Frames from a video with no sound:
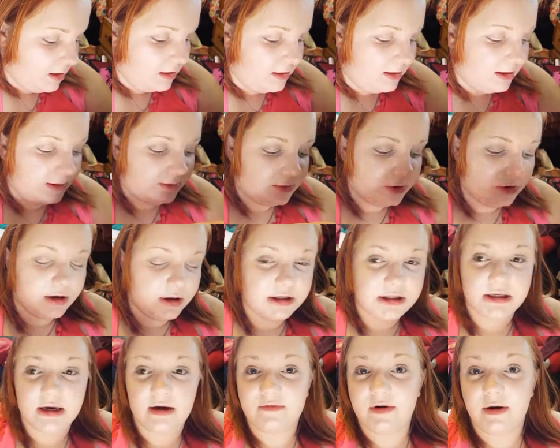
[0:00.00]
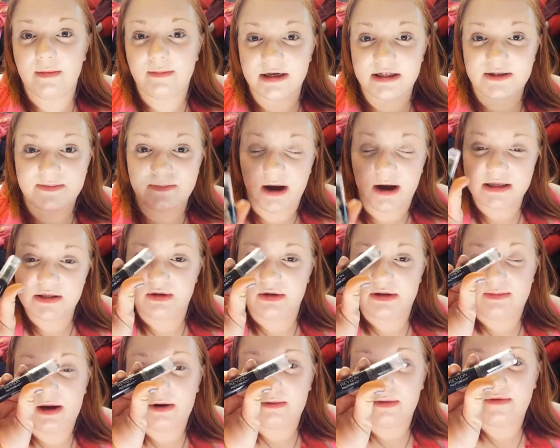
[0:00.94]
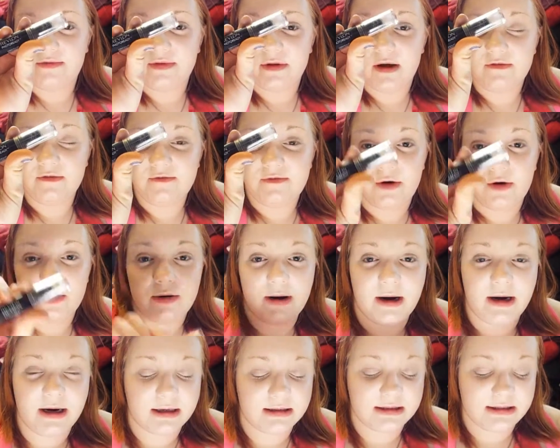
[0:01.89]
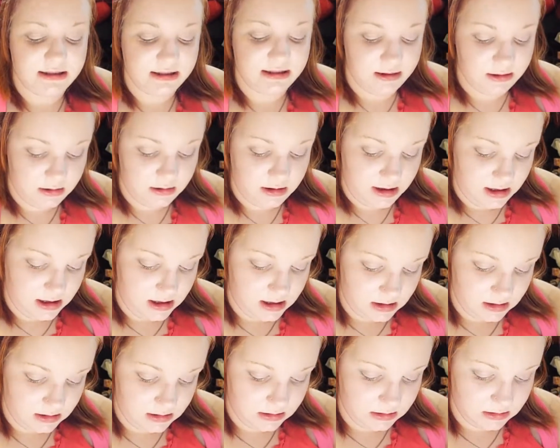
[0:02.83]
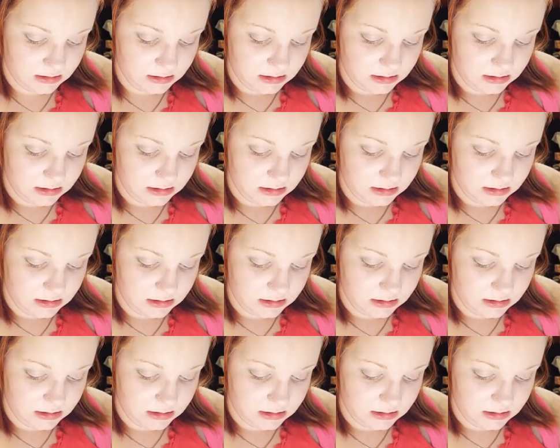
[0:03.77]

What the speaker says: And then I'm going to cover up my spots with my Revlon Photo Ready Concealer in,